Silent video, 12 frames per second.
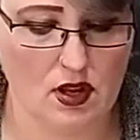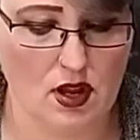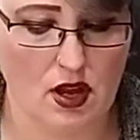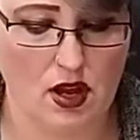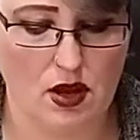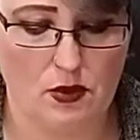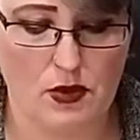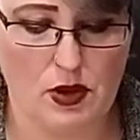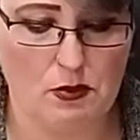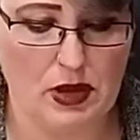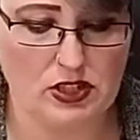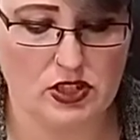
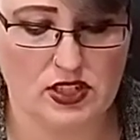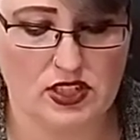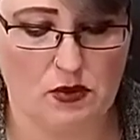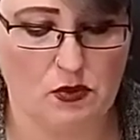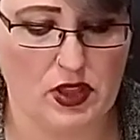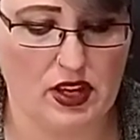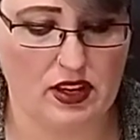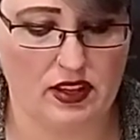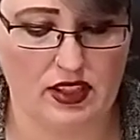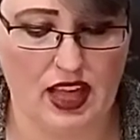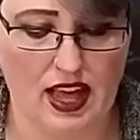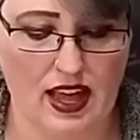Mention
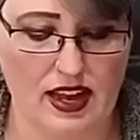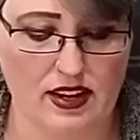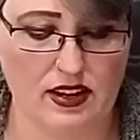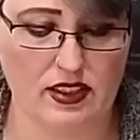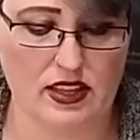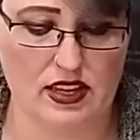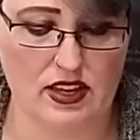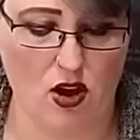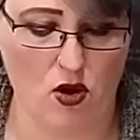something that the